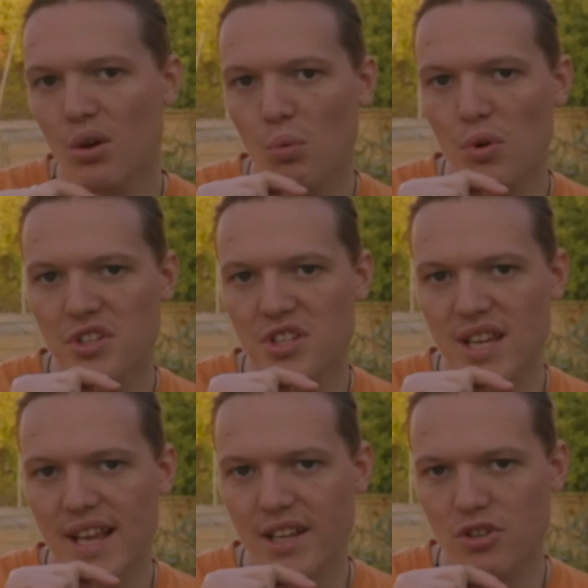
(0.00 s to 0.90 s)

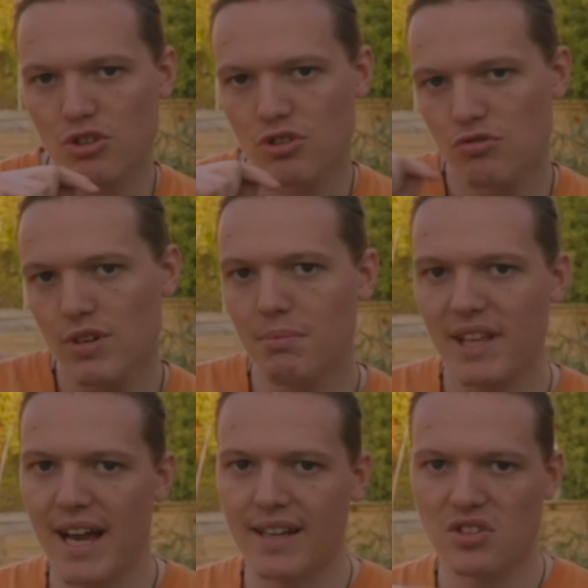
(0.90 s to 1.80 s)
was
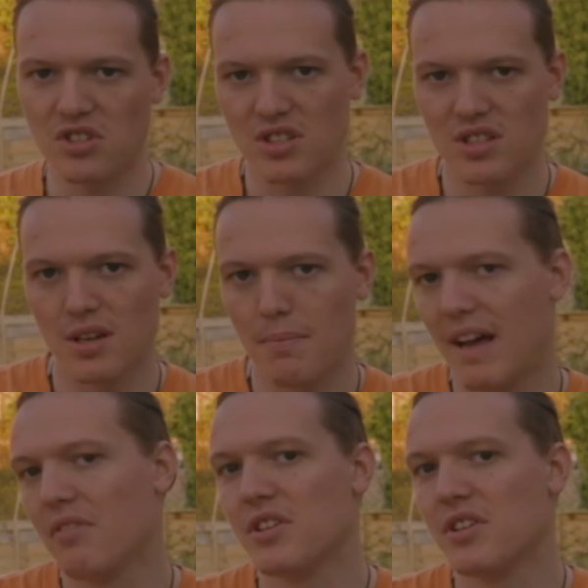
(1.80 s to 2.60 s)
extremely anxious about